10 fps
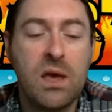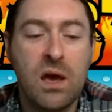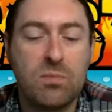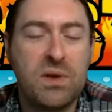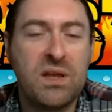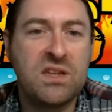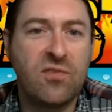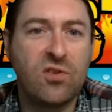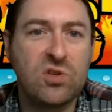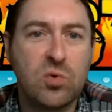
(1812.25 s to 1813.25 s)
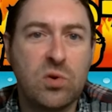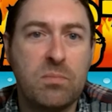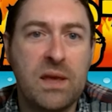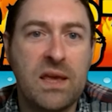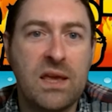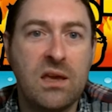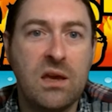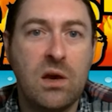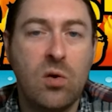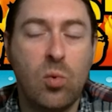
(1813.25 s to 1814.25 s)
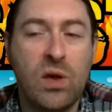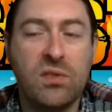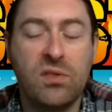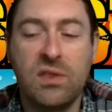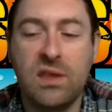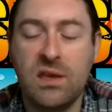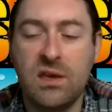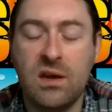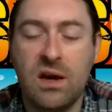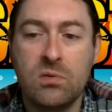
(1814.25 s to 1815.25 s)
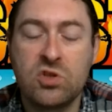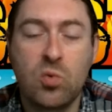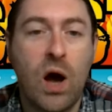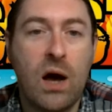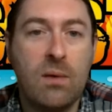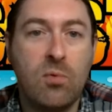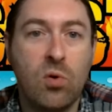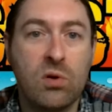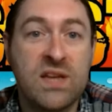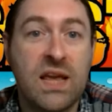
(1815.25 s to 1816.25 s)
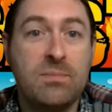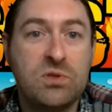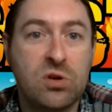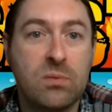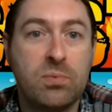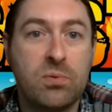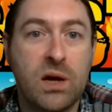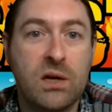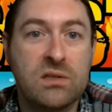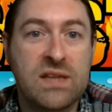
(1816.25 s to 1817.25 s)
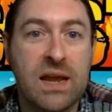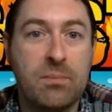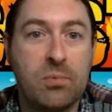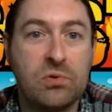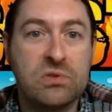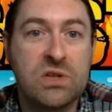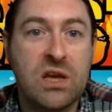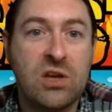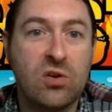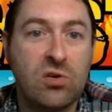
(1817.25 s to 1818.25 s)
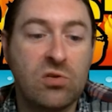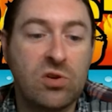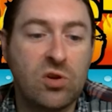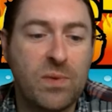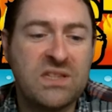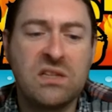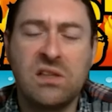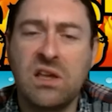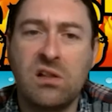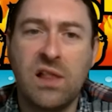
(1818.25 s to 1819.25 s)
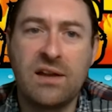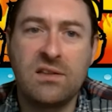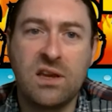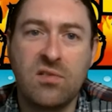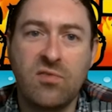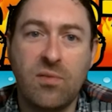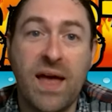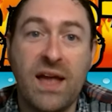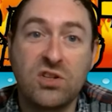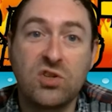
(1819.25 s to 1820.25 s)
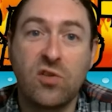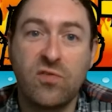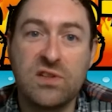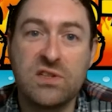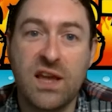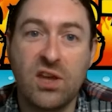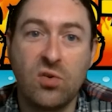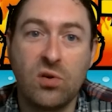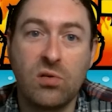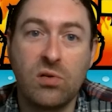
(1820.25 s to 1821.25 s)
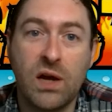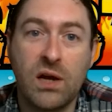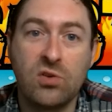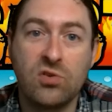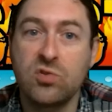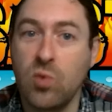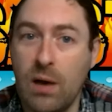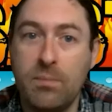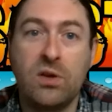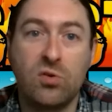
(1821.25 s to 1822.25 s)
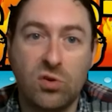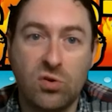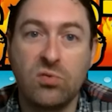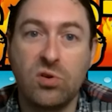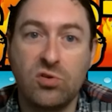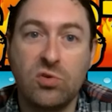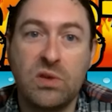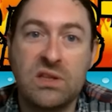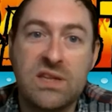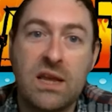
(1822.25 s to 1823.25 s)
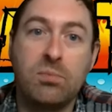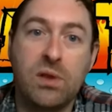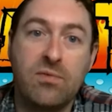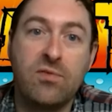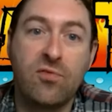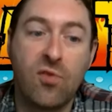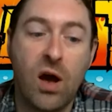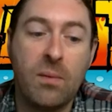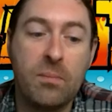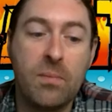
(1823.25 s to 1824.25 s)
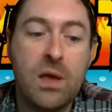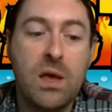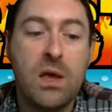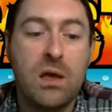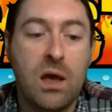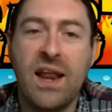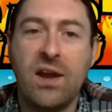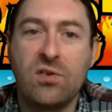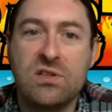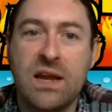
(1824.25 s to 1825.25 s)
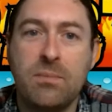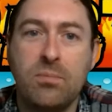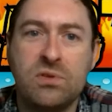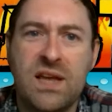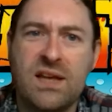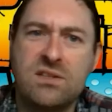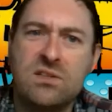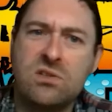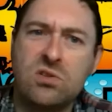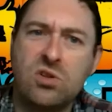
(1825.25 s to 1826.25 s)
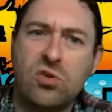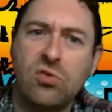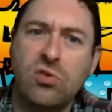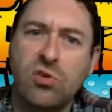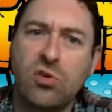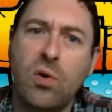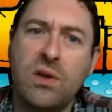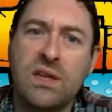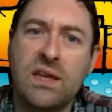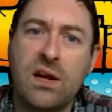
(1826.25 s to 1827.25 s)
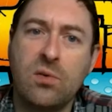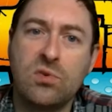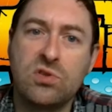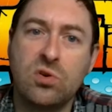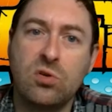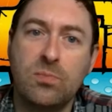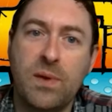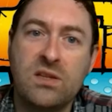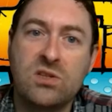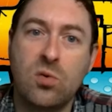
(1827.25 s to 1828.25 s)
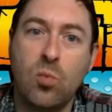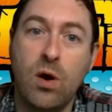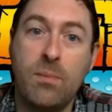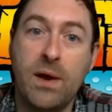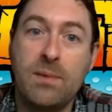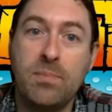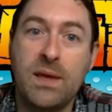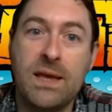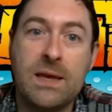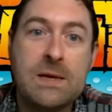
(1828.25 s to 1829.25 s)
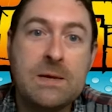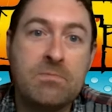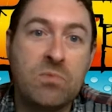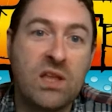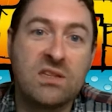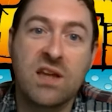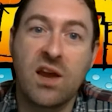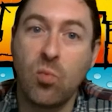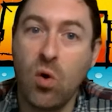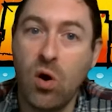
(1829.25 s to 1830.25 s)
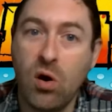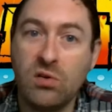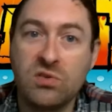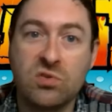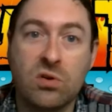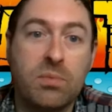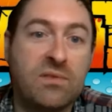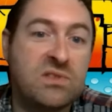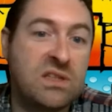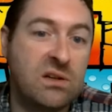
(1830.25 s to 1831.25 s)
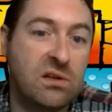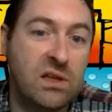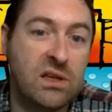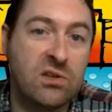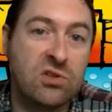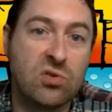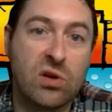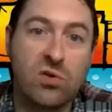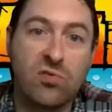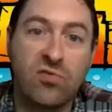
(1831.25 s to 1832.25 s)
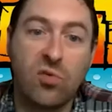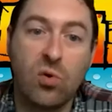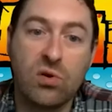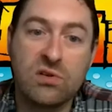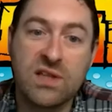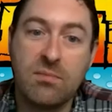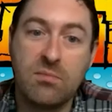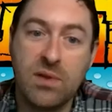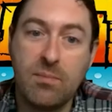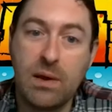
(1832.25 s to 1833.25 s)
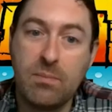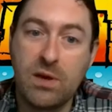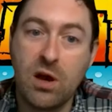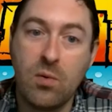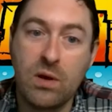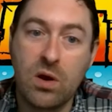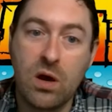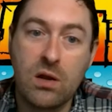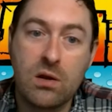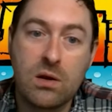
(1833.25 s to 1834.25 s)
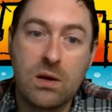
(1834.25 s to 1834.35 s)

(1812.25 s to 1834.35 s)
So the big difference would be with the swab or tape strip samples. You're basically collecting from that surface that you're swabbing or you're doing the tape lift from. And an air sample test, you're going to get a result based on what might be inside walls or above ceilings or under floors that might be going on.